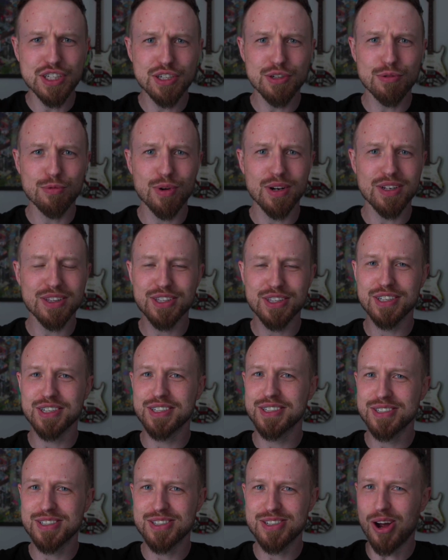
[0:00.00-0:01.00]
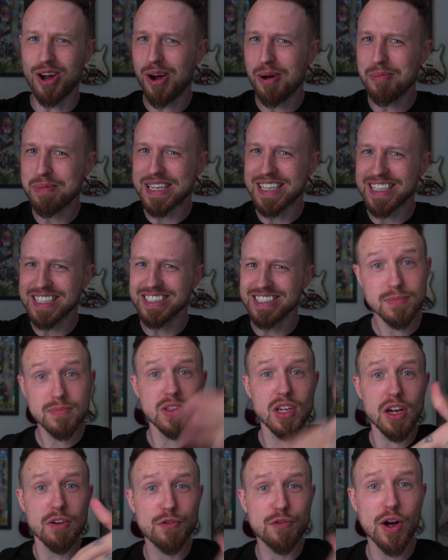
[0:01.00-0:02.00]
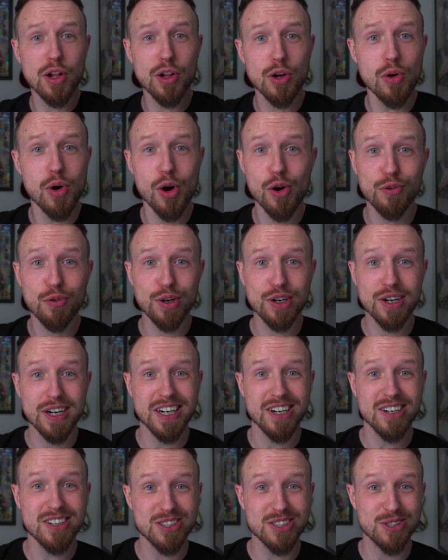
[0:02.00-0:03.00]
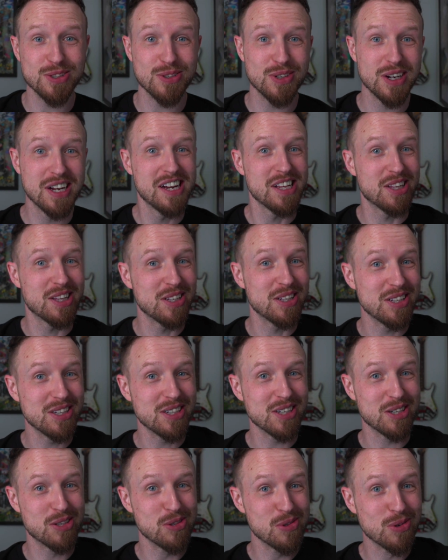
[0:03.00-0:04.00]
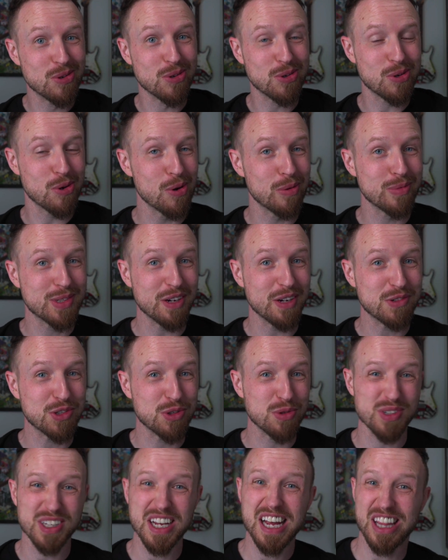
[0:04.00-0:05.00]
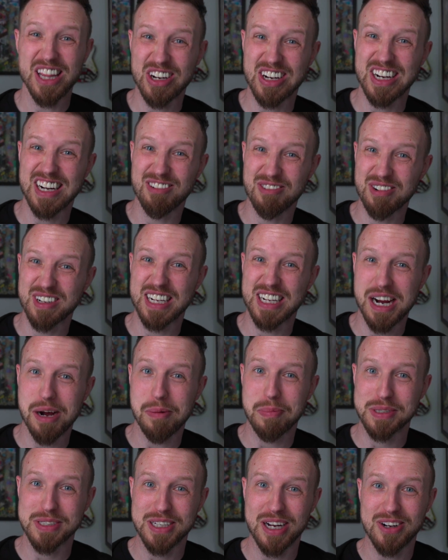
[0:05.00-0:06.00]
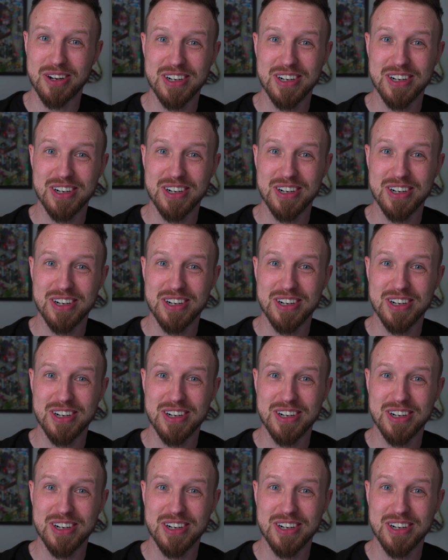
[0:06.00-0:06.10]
what the DOM is, follow over here to the Google Chrome DevTools. They're going to really help us out.